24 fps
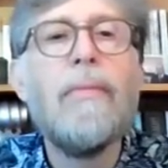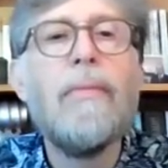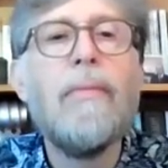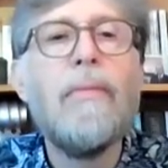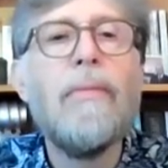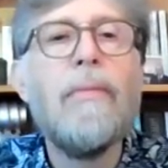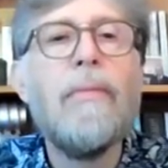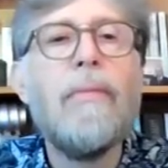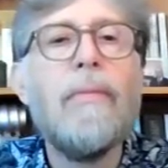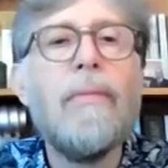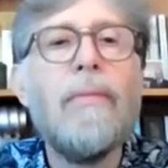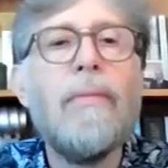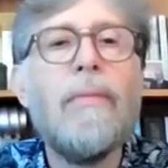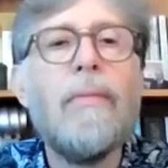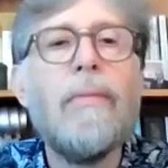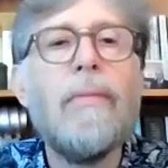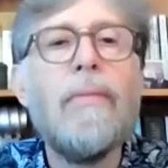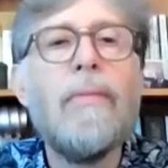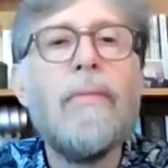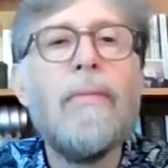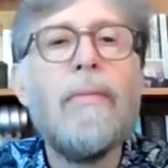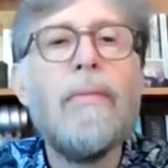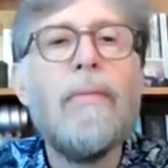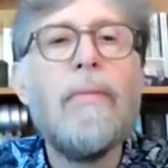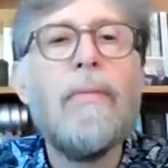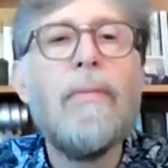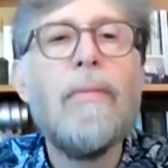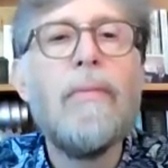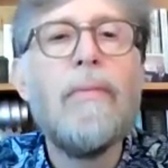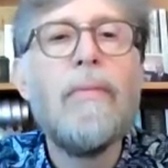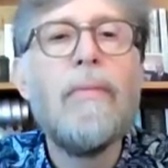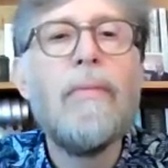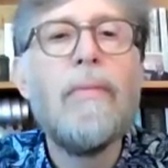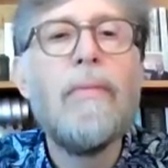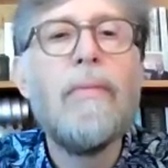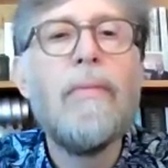
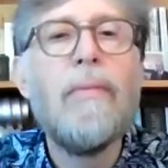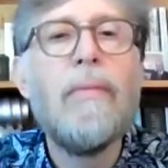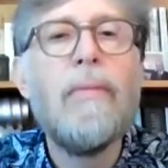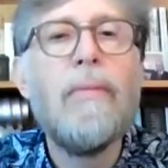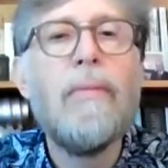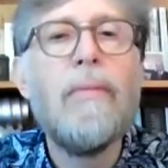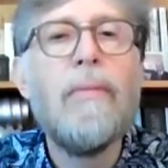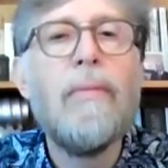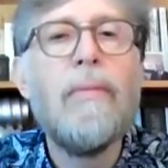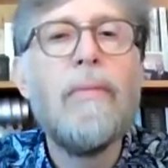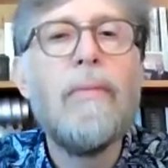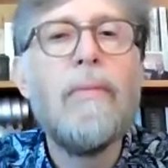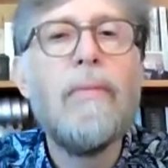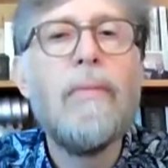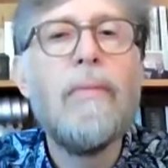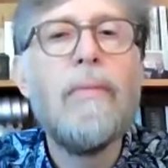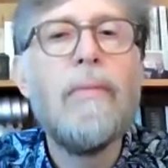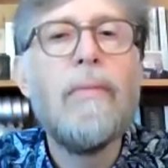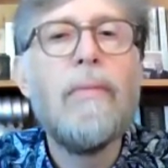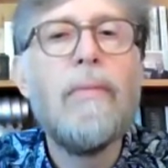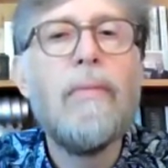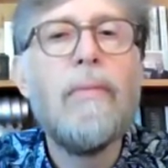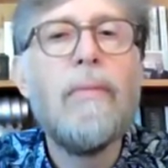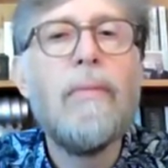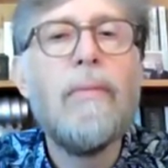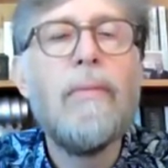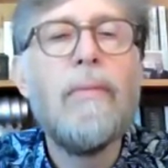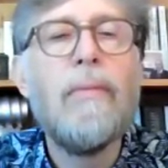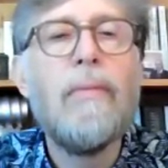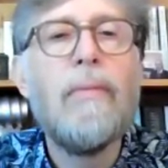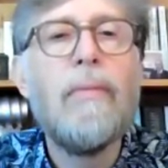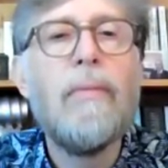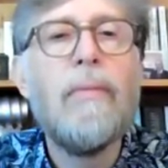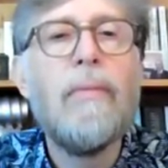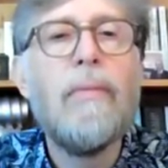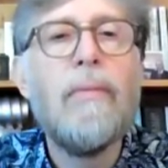
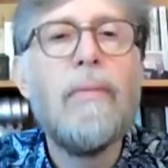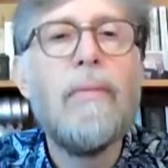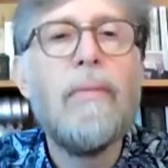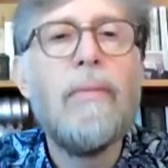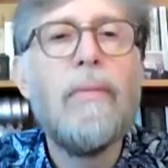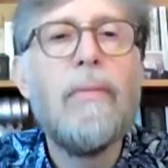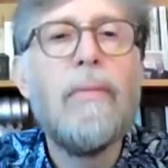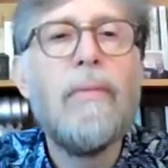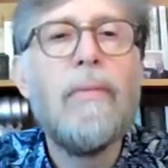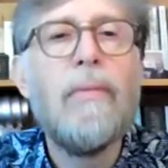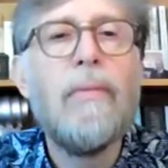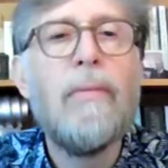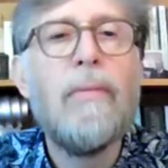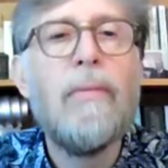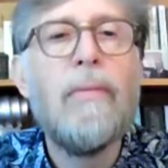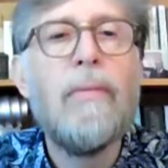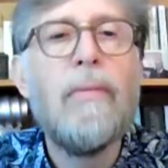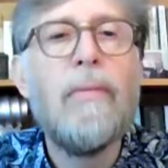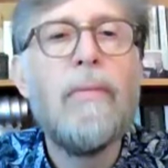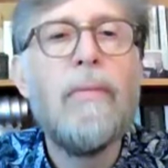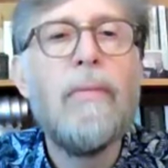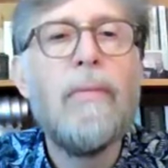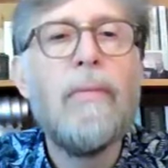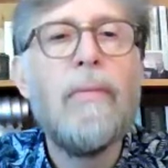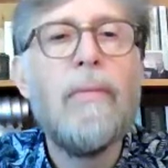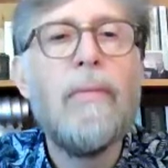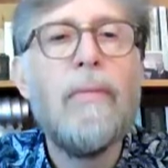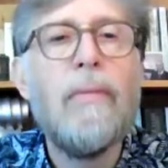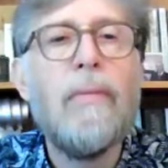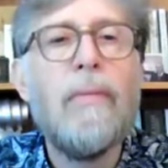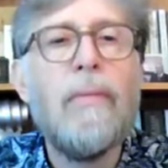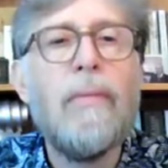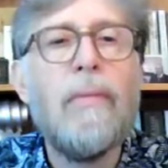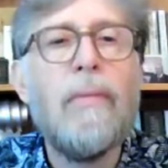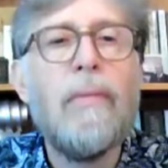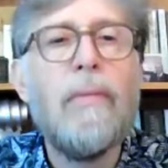
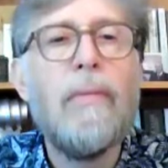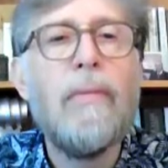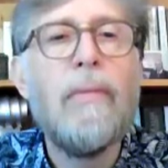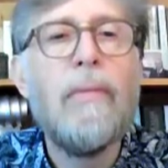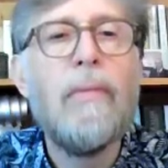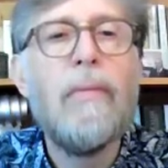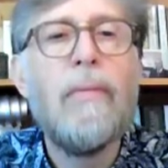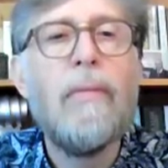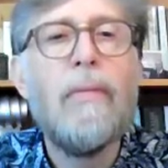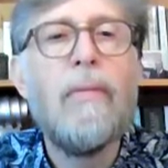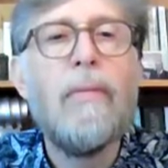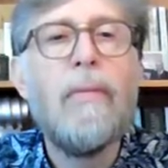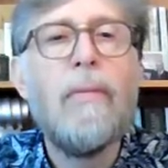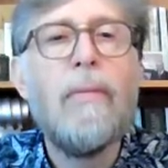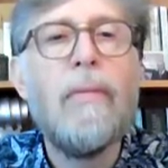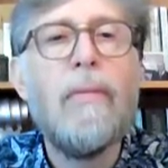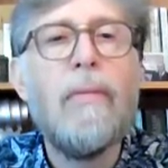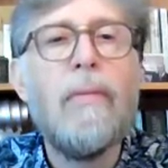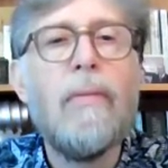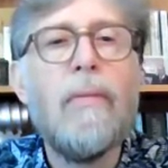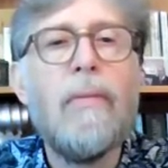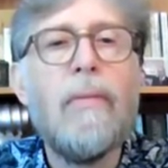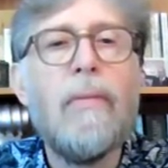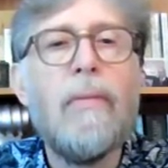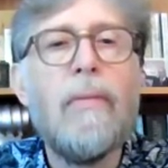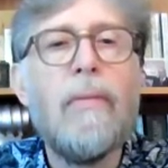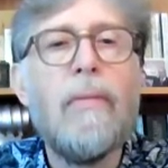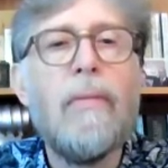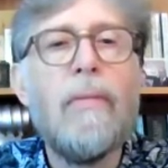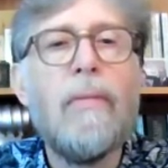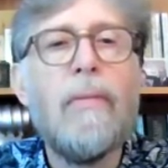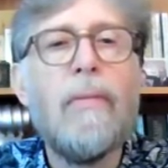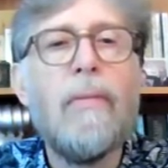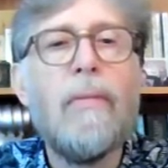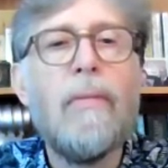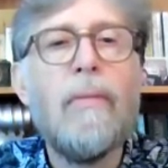
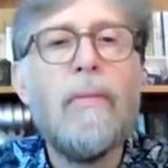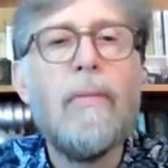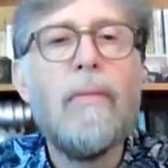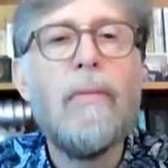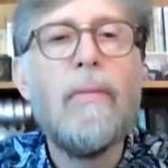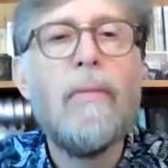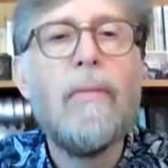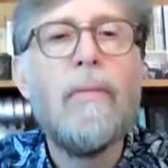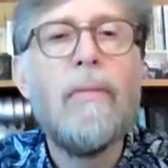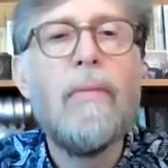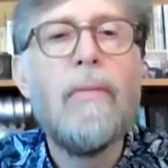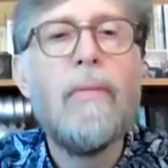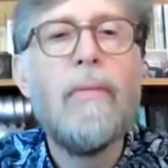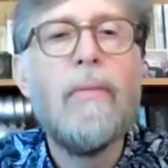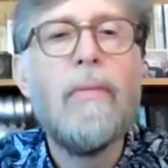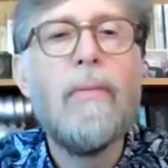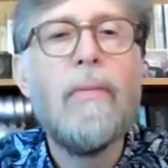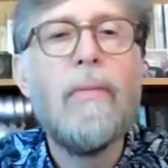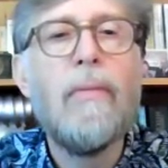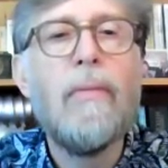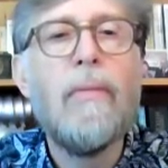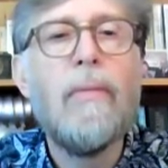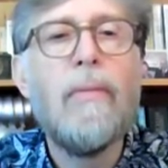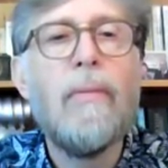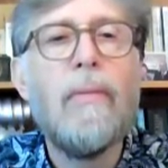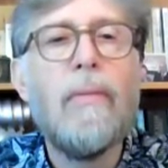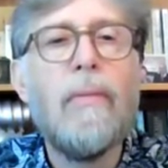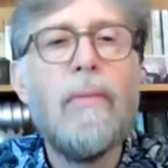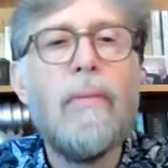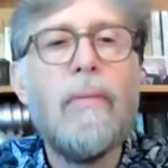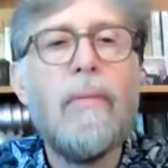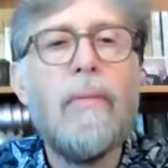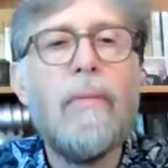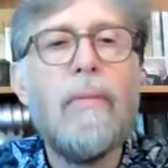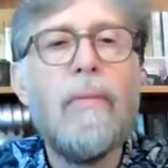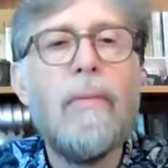
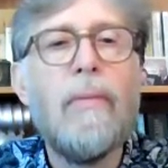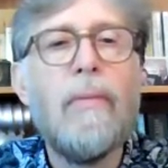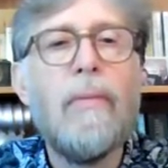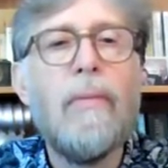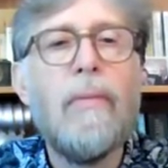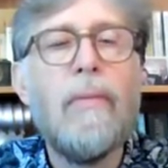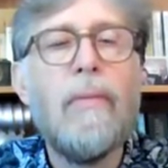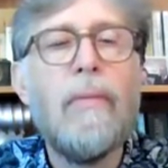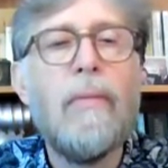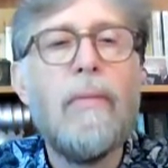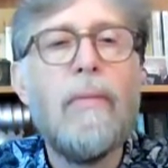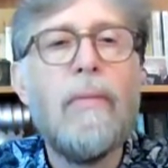No words are spoken by the person on screen.